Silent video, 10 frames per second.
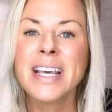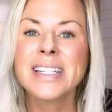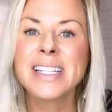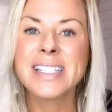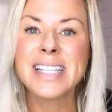
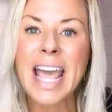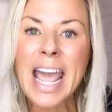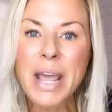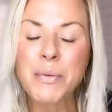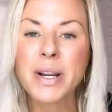
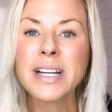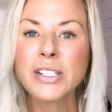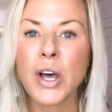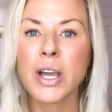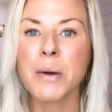Today, we're going
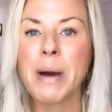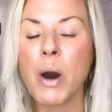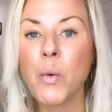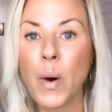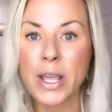to talk
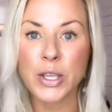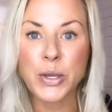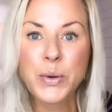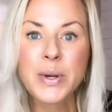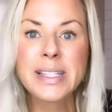about what
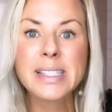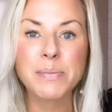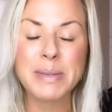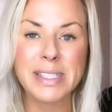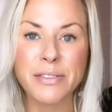you can
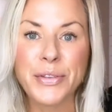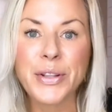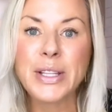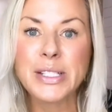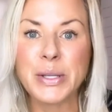
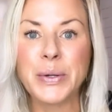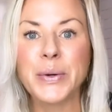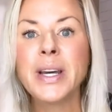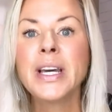specifically do